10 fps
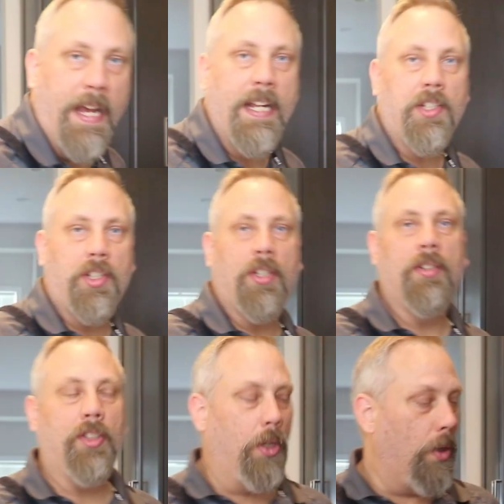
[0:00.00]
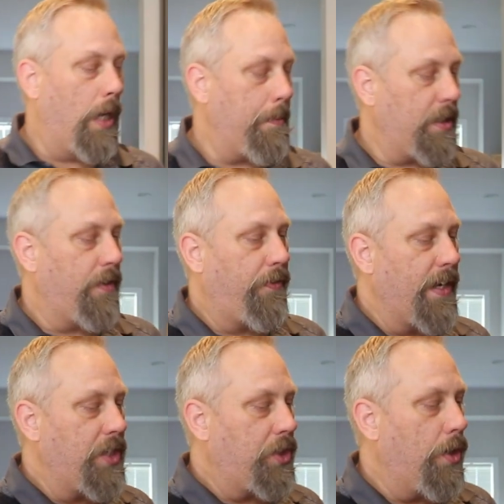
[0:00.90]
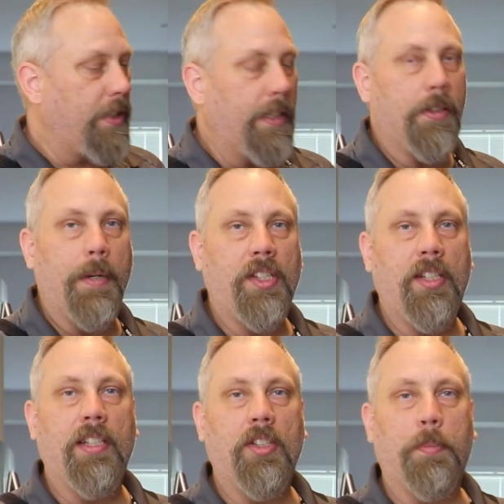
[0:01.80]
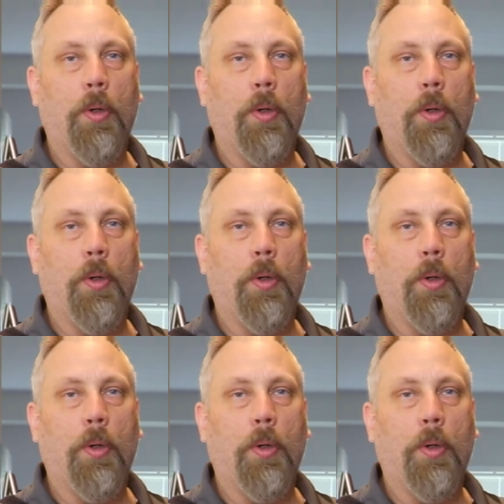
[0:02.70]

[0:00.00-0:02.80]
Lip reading: batch. So I'm gonna finish cooking the rest of these